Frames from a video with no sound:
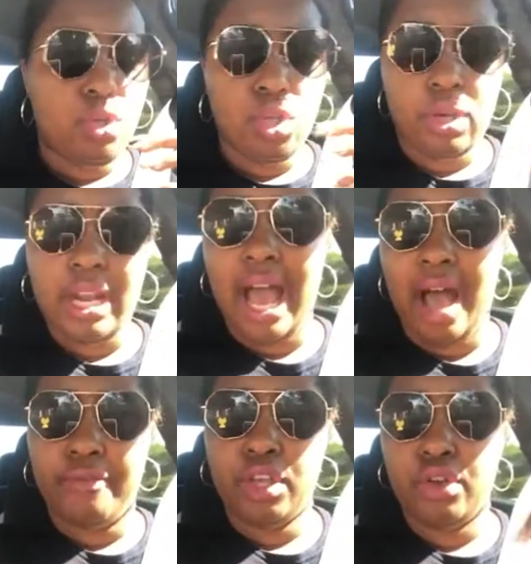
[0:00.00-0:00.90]
you can
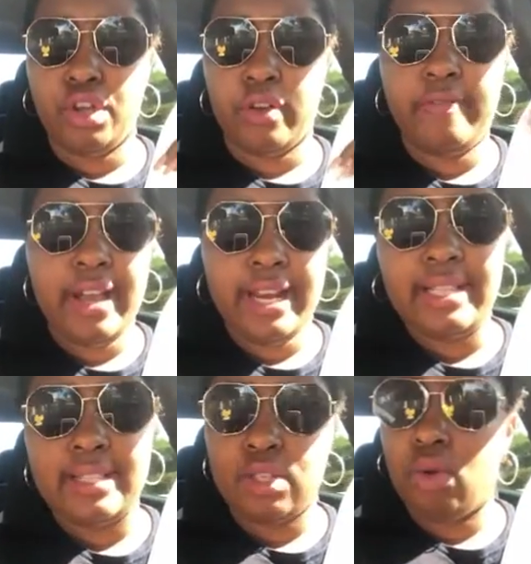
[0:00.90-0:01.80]
have your
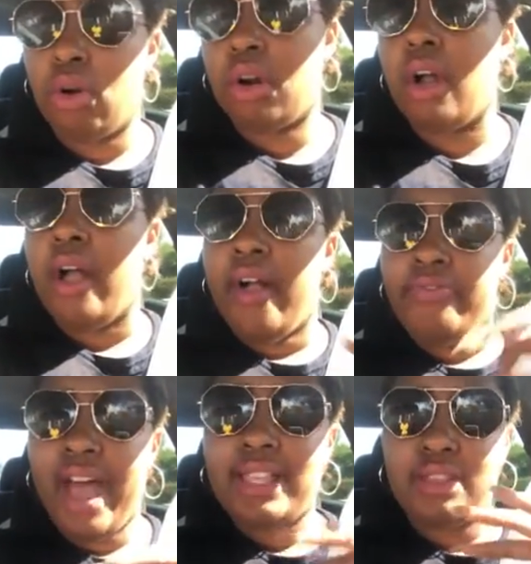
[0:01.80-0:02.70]
finances in order.
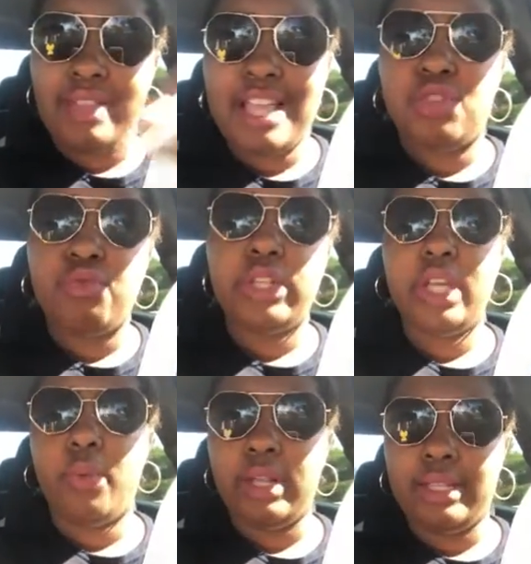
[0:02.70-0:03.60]
That's
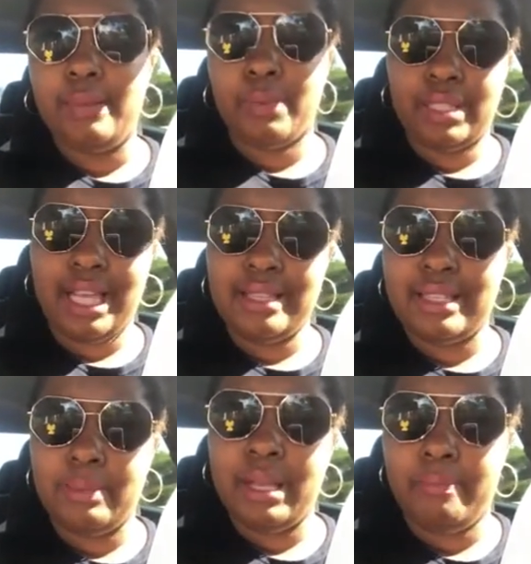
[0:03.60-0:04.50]
really what Libra tends
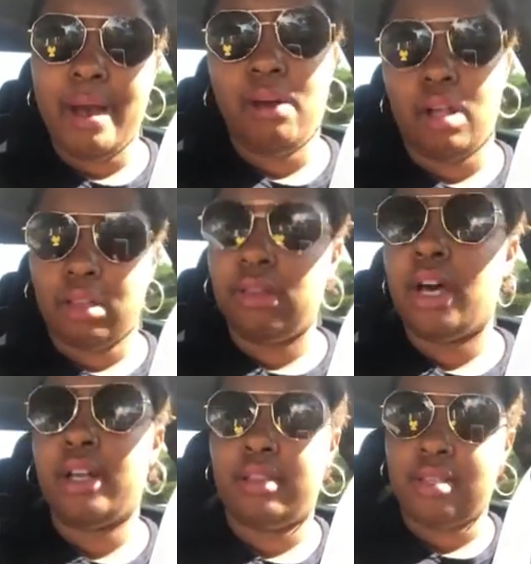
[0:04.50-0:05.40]
to be about a
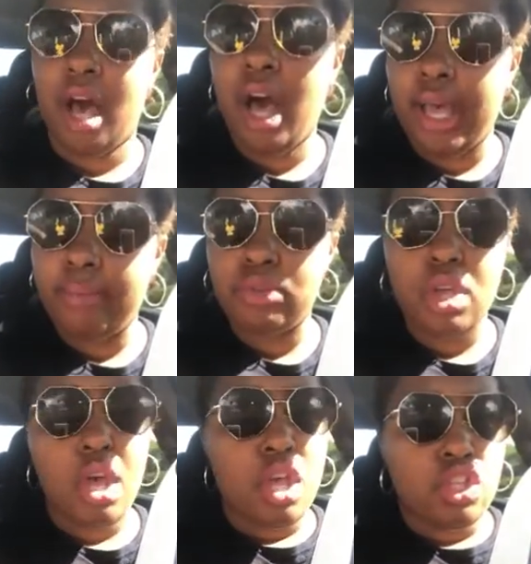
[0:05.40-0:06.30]
lot of the times.
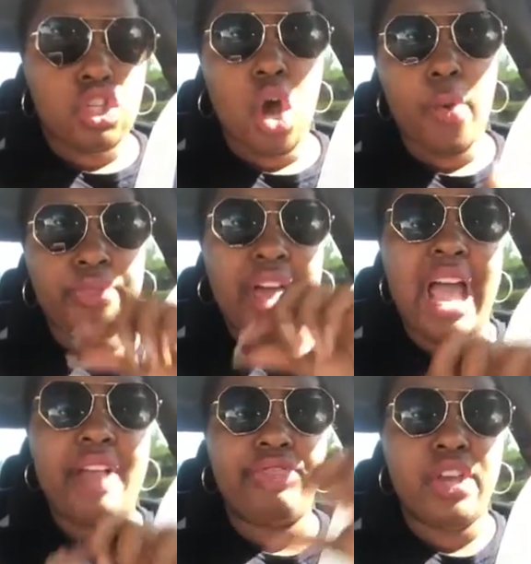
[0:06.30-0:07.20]
So
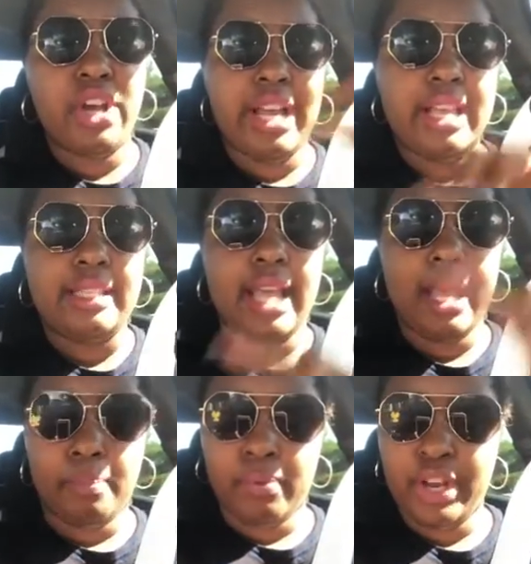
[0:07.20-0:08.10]
that there is a
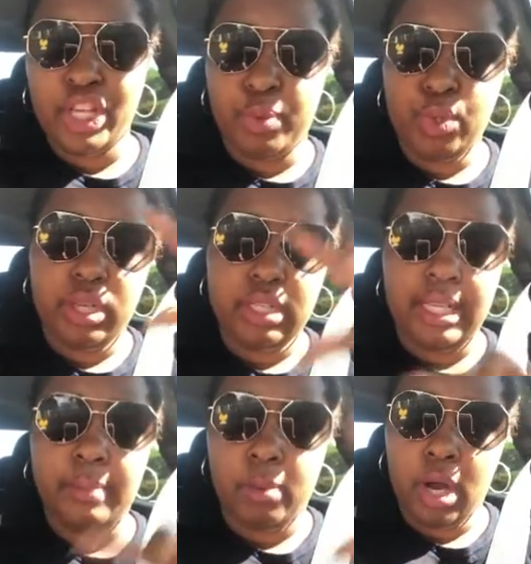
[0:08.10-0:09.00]
bridge between
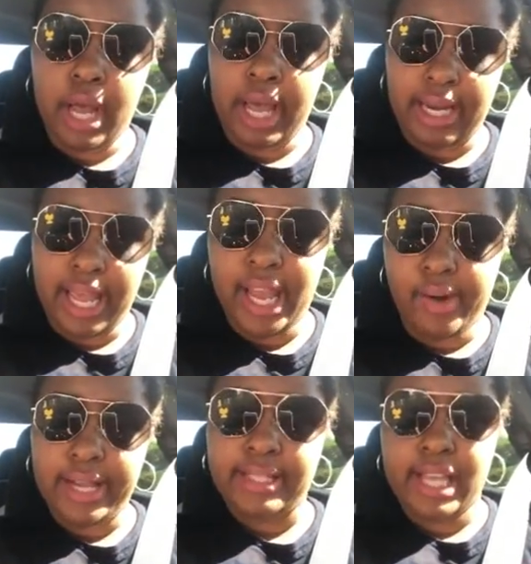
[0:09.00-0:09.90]
Libra and
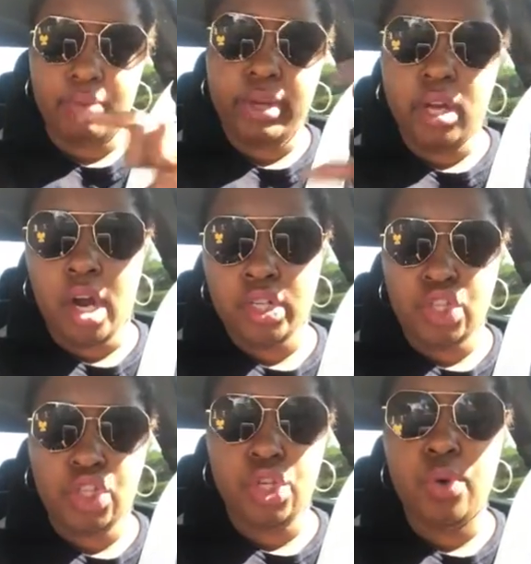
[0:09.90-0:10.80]
Aries in regards
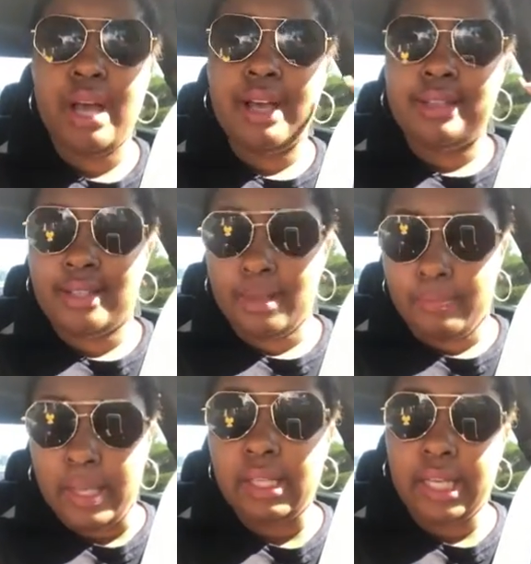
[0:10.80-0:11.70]
to
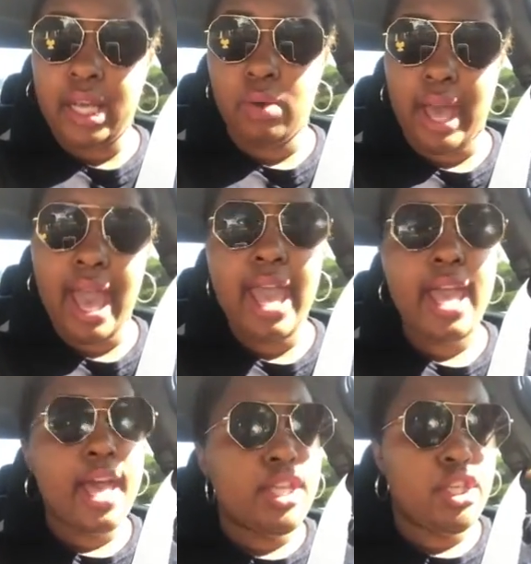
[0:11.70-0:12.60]
stability. Okay,
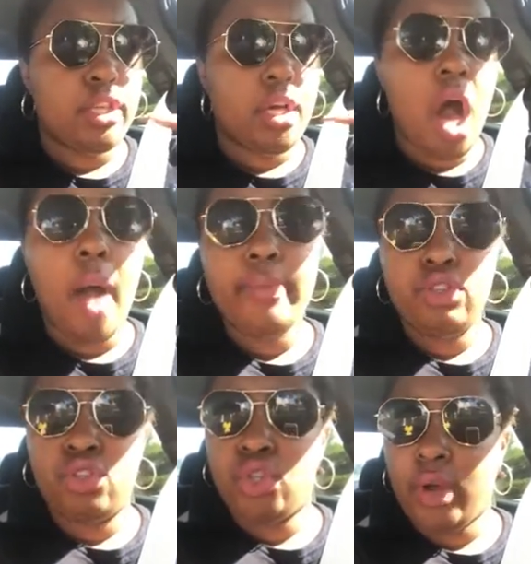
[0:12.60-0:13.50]
so the common
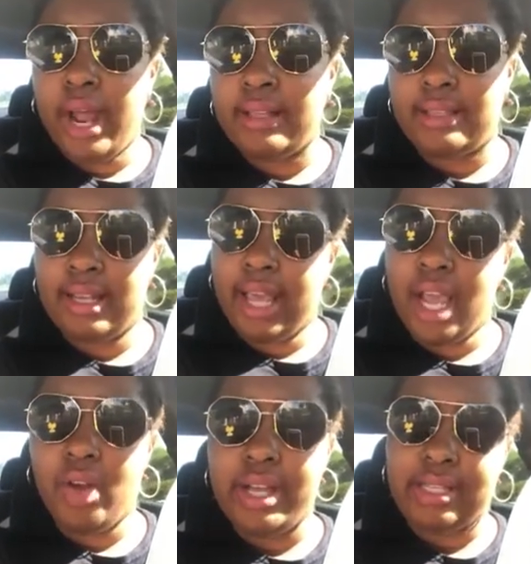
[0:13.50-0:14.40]
strands that
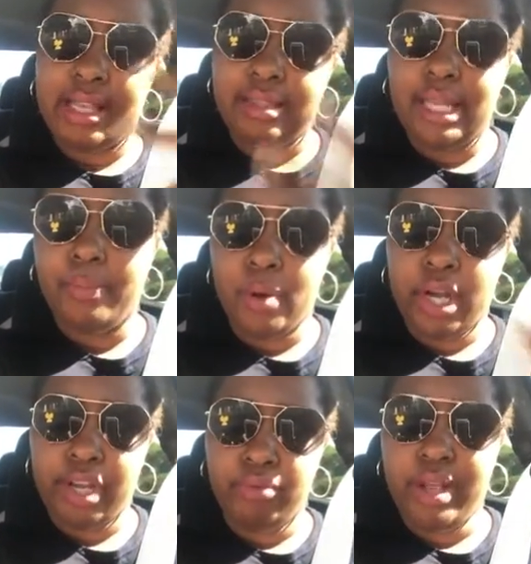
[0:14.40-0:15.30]
Aries and Libra
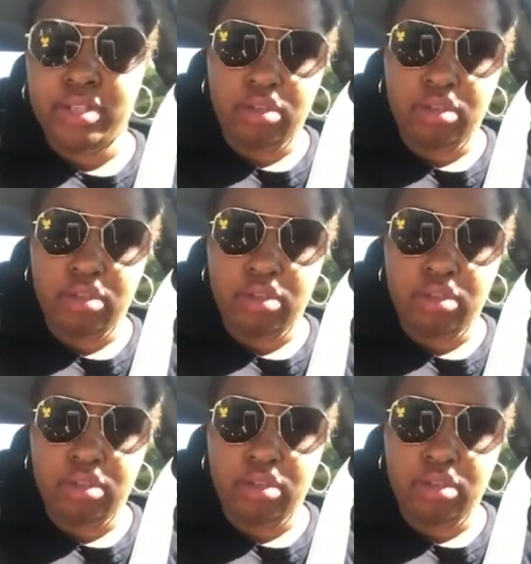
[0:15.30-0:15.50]
can rest their